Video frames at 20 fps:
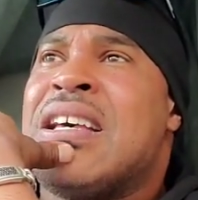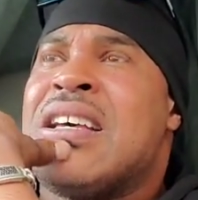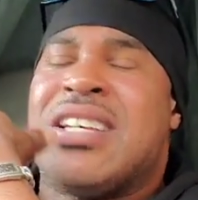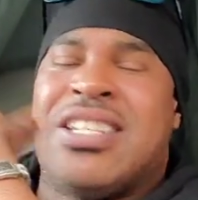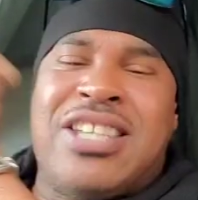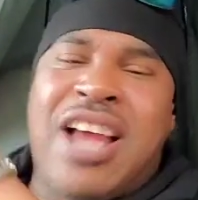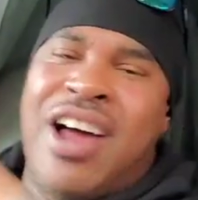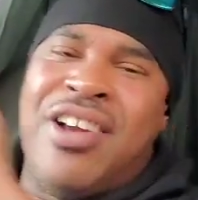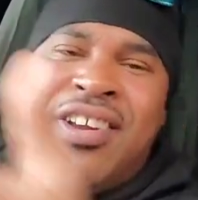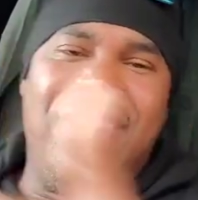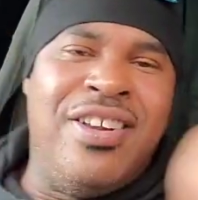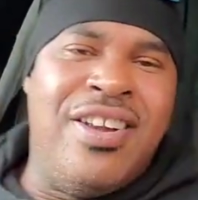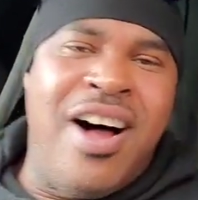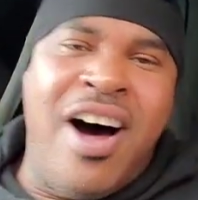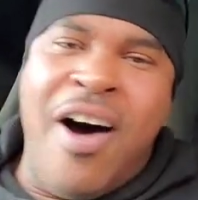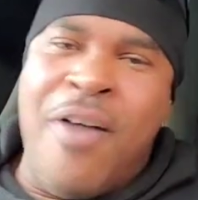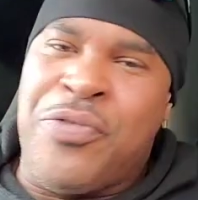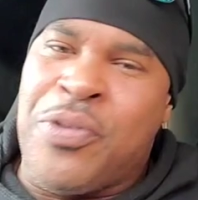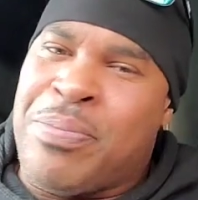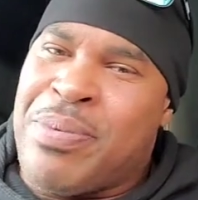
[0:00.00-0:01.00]
Because y'all
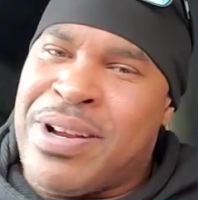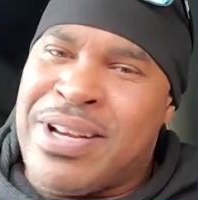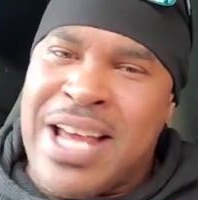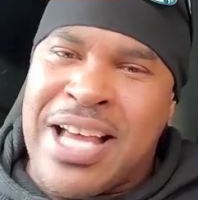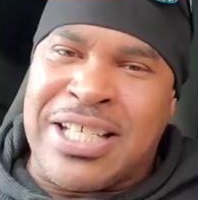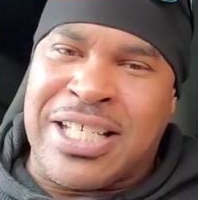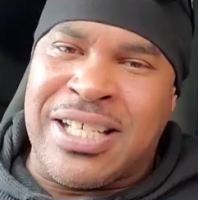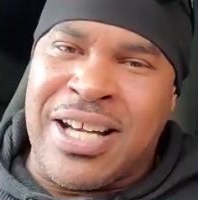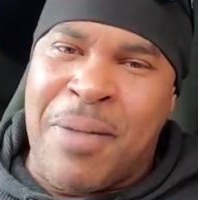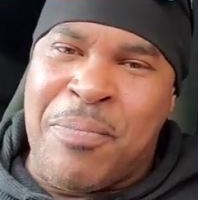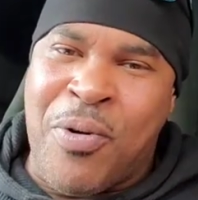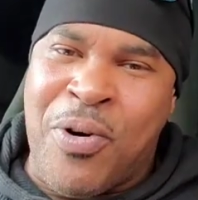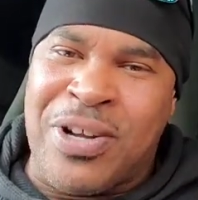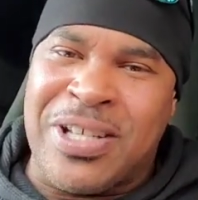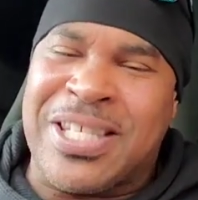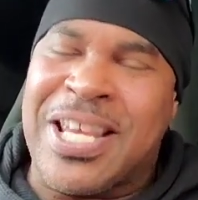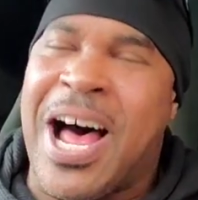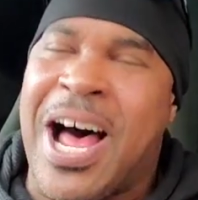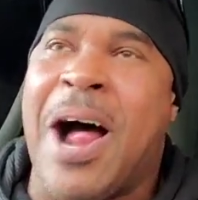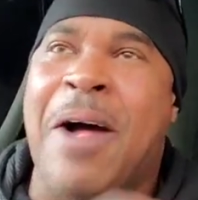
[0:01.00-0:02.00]
love to bring that shit up all the
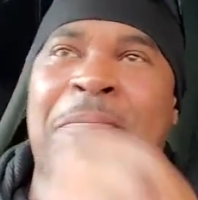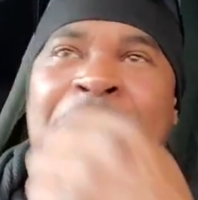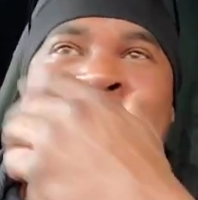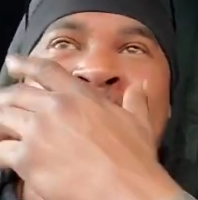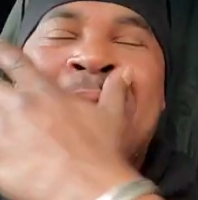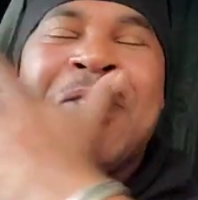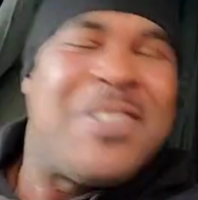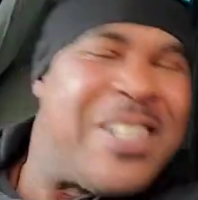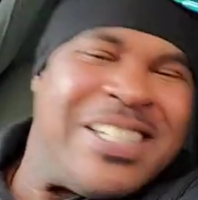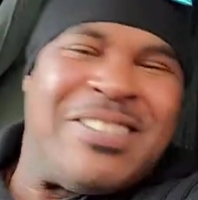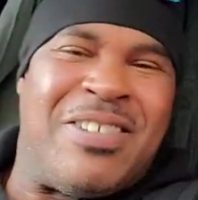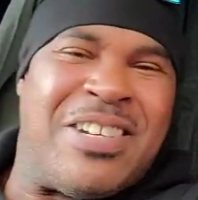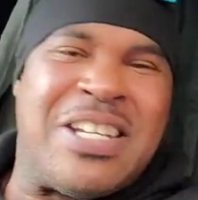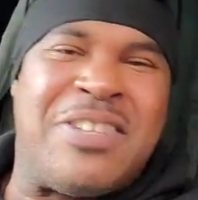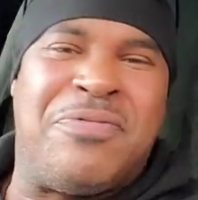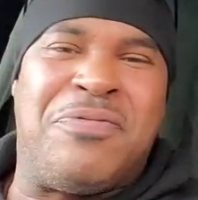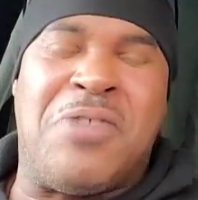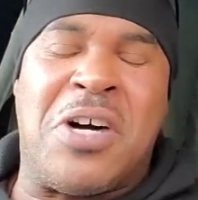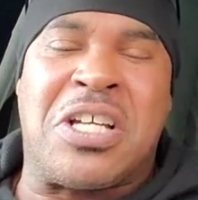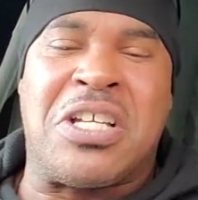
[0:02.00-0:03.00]
time.
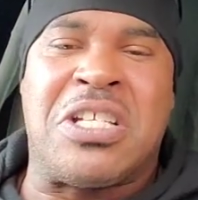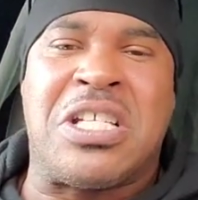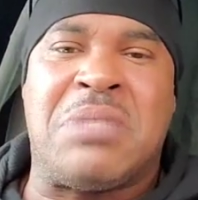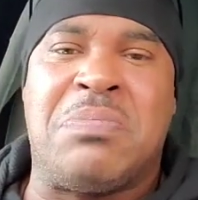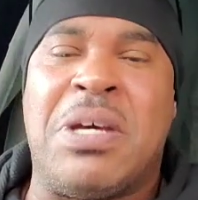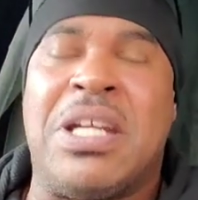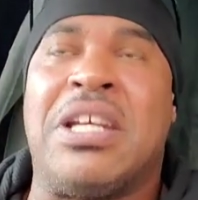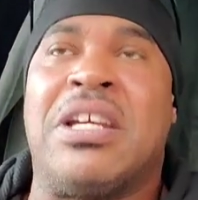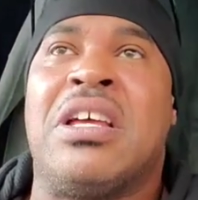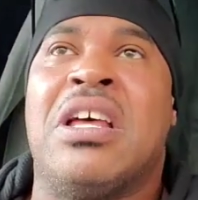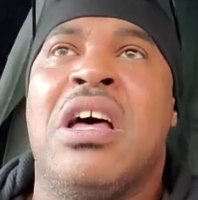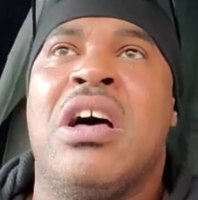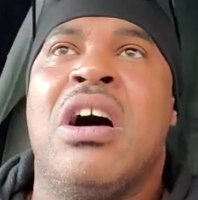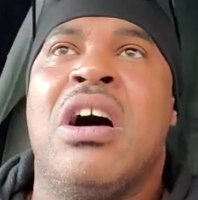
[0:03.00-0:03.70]
Someone's fucking spitting.